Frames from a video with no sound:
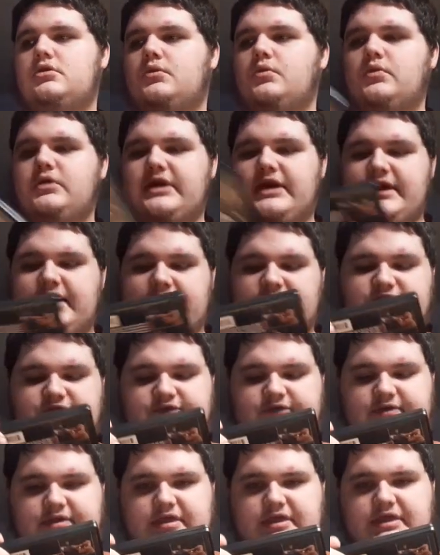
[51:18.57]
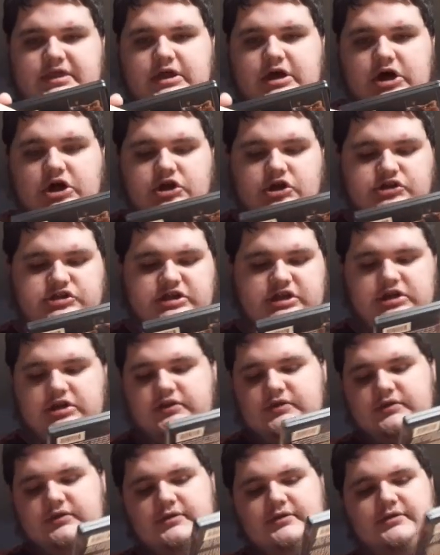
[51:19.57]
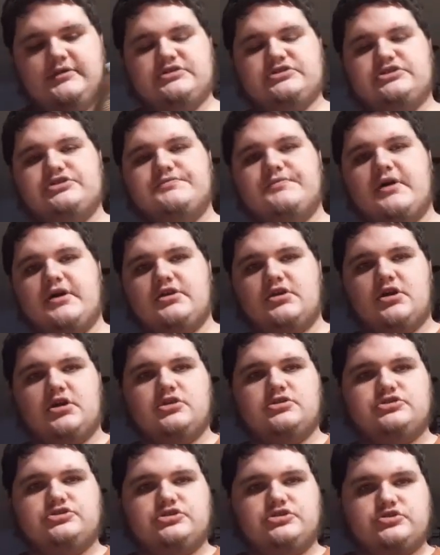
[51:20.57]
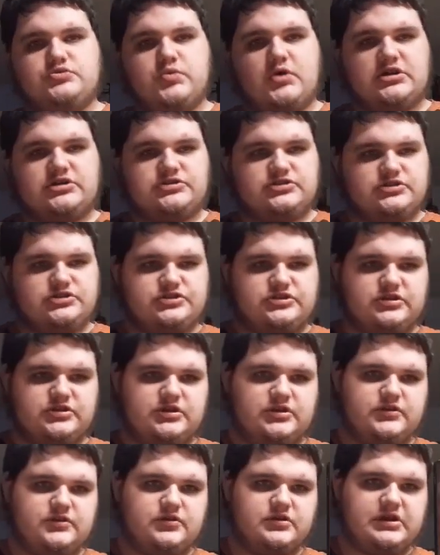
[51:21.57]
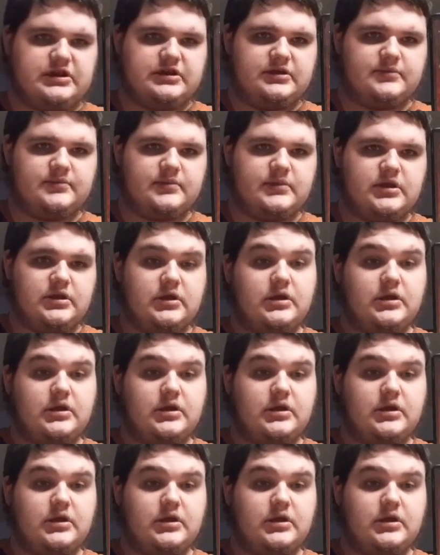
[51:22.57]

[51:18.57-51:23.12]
We have Undertaker, This Is My Yard. Just watched this the other night.